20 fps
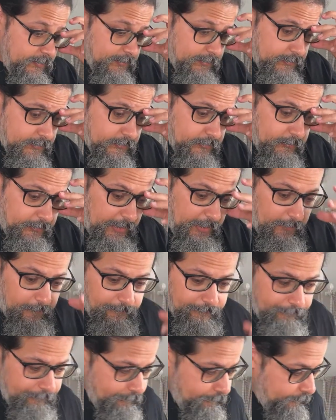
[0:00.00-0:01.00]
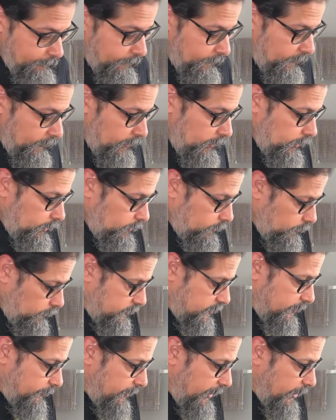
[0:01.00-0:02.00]
So yeah, took
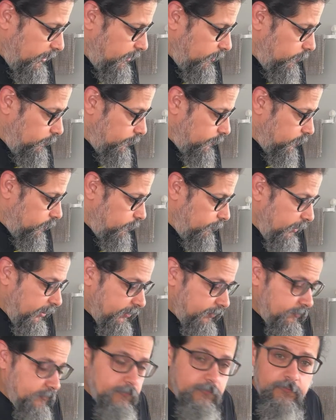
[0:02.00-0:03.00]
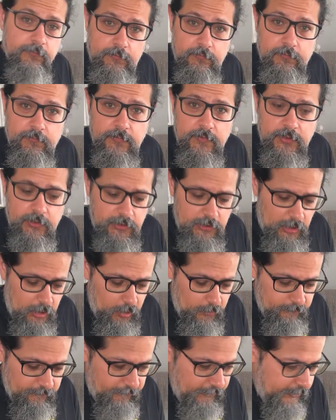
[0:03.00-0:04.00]
some getting used to, but now
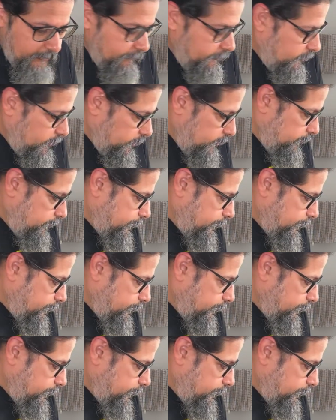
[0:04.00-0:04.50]
I'm fine with it.